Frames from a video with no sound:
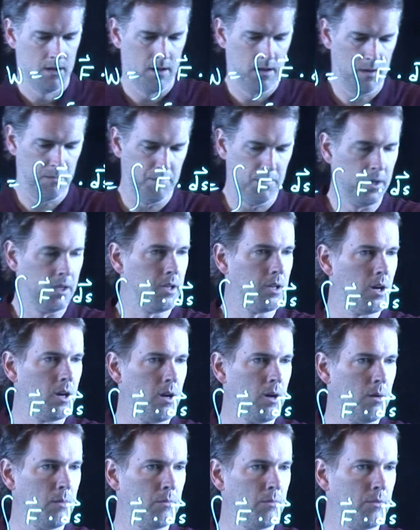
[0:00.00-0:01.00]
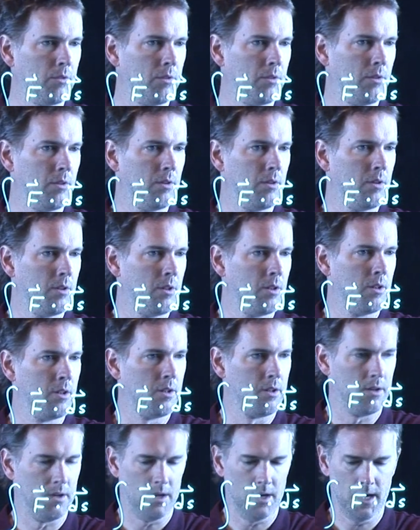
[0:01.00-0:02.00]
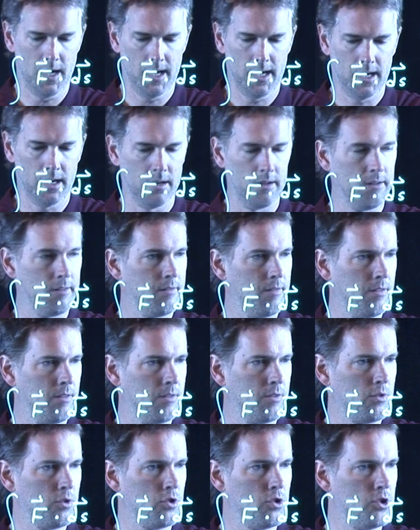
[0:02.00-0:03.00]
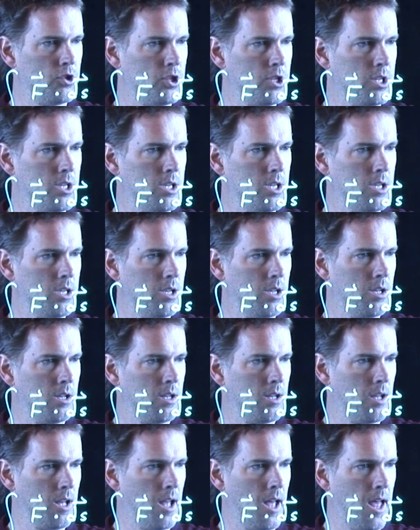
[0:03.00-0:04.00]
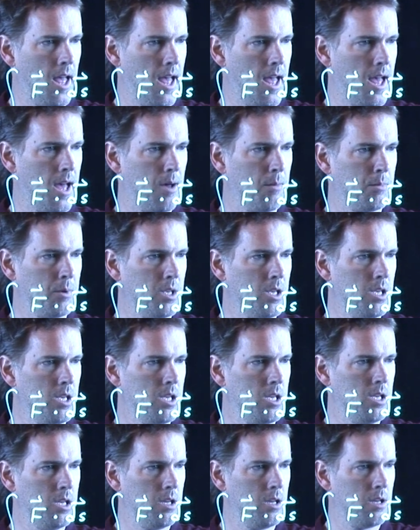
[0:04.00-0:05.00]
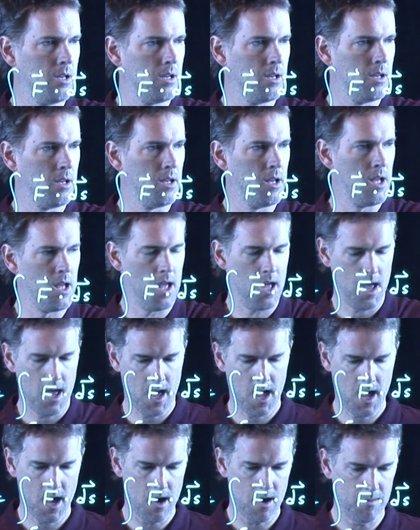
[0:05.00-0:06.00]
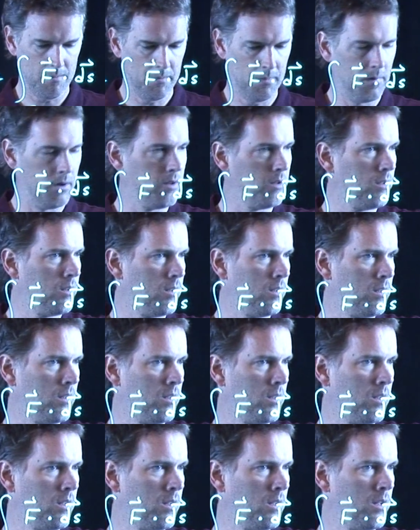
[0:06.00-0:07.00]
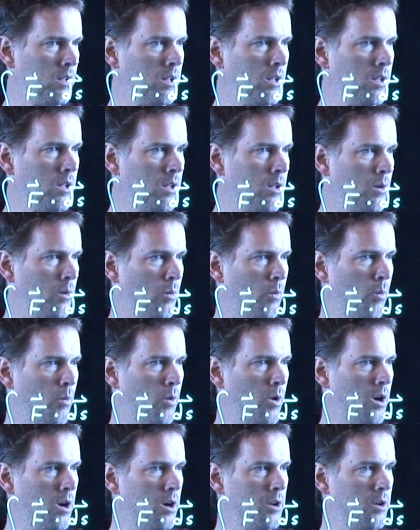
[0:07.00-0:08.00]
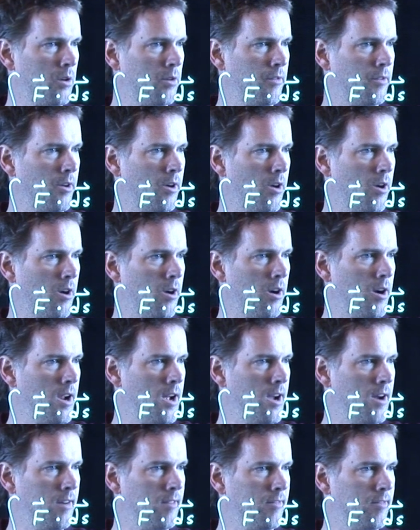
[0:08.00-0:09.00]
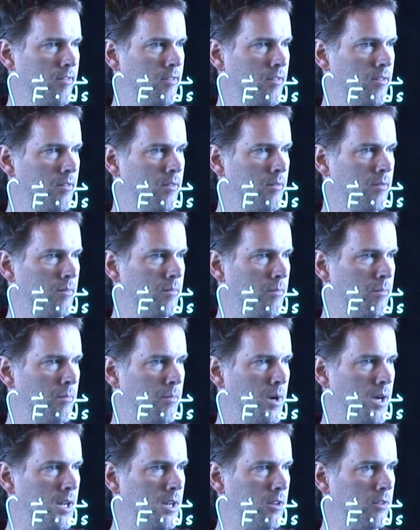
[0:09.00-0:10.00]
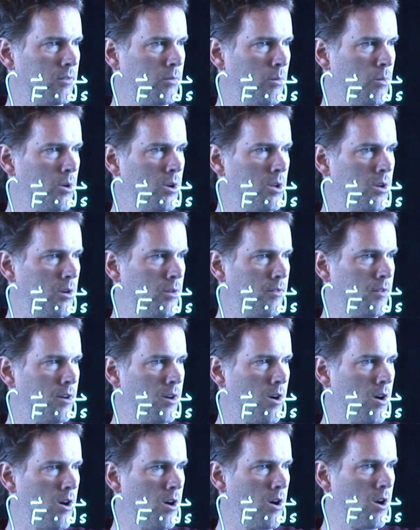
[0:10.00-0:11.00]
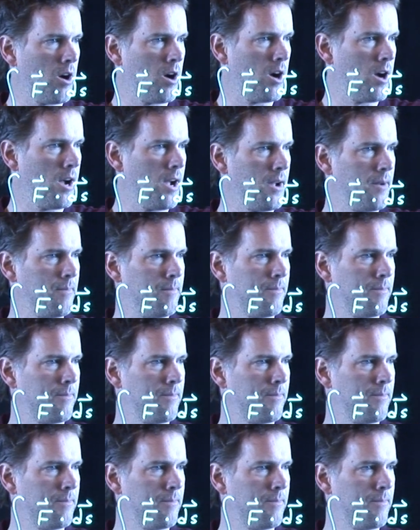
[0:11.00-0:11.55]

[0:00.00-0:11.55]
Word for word: It becomes negative g m e m 1 over rf minus 1 over ri